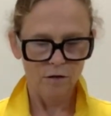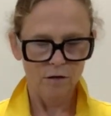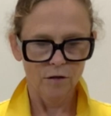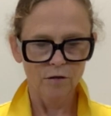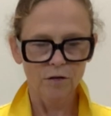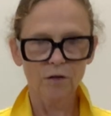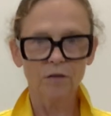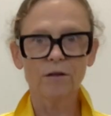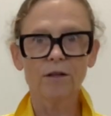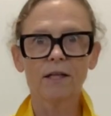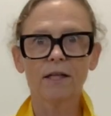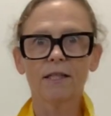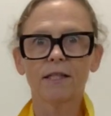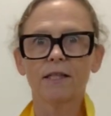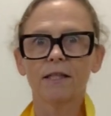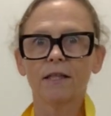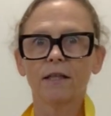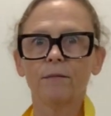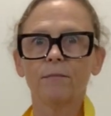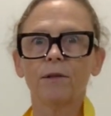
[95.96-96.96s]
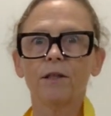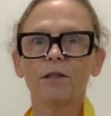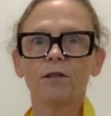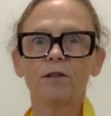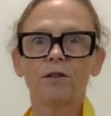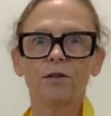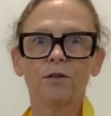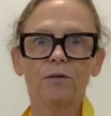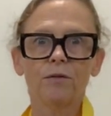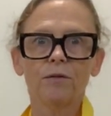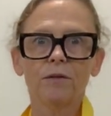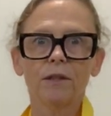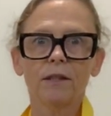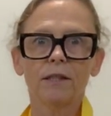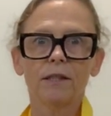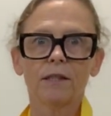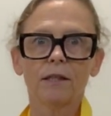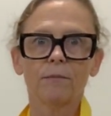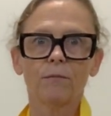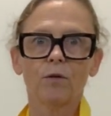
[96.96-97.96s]
So the next thing I'm going to do
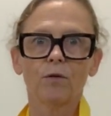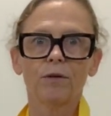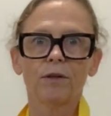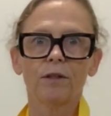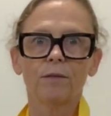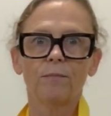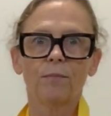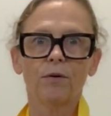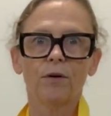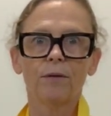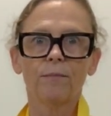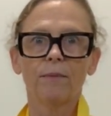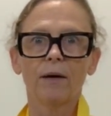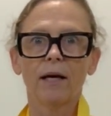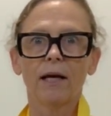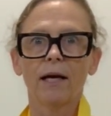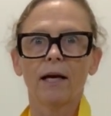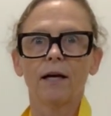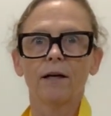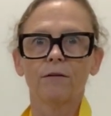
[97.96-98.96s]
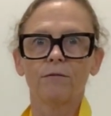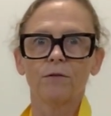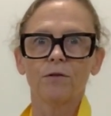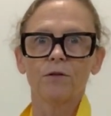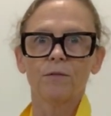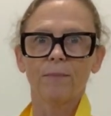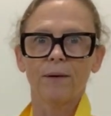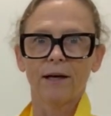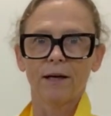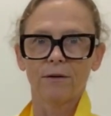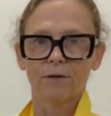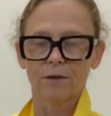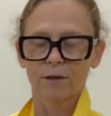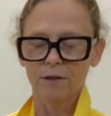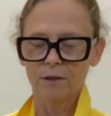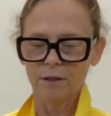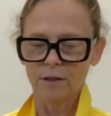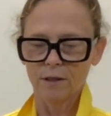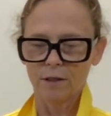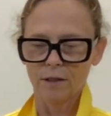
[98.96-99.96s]
is I'm going to put my agarose
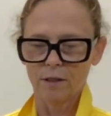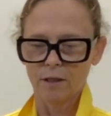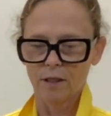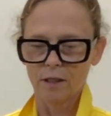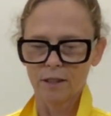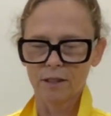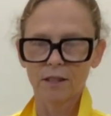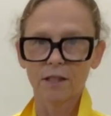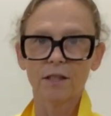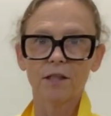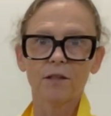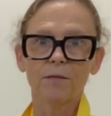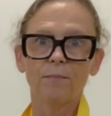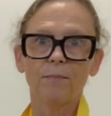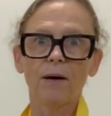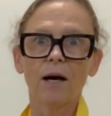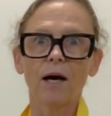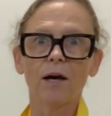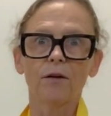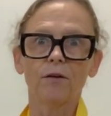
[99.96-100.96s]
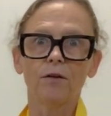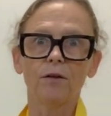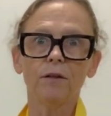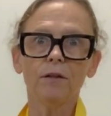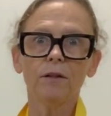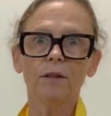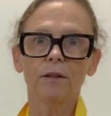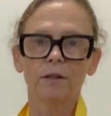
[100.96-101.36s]
powder into this bottle.